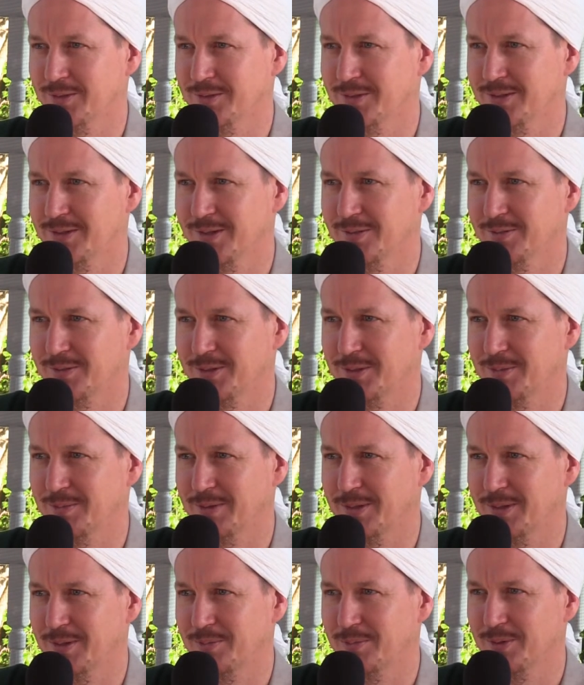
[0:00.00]
Did I ever tell you
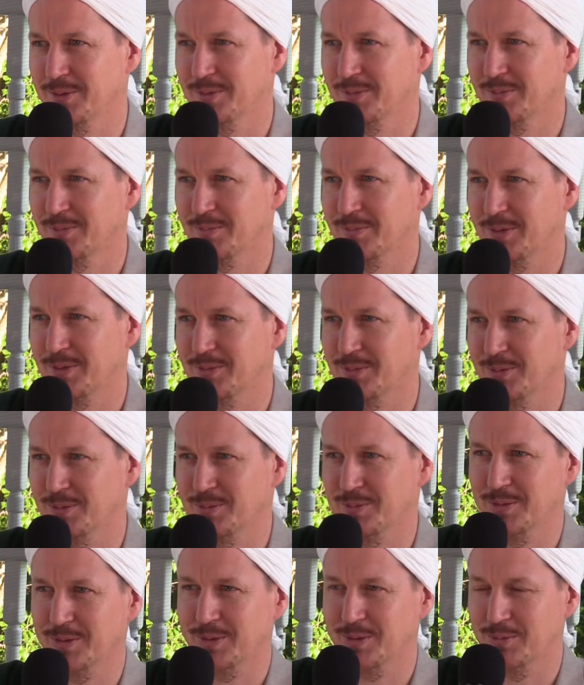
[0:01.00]
about that book? About the one who
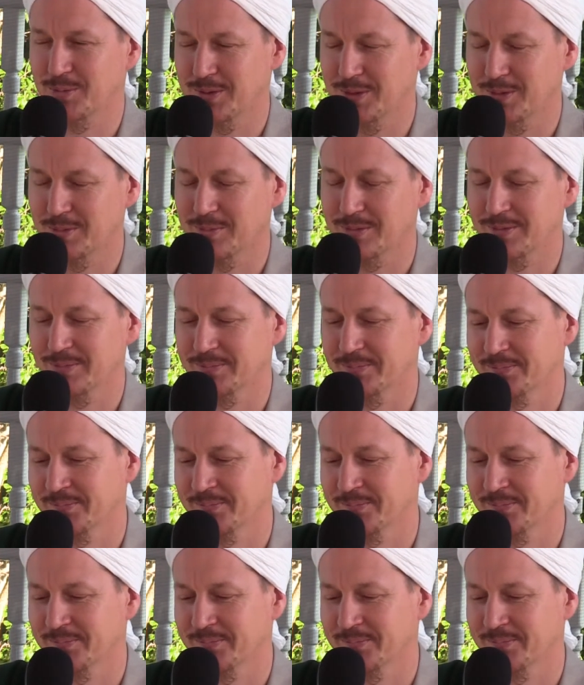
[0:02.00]
went on a walkabout?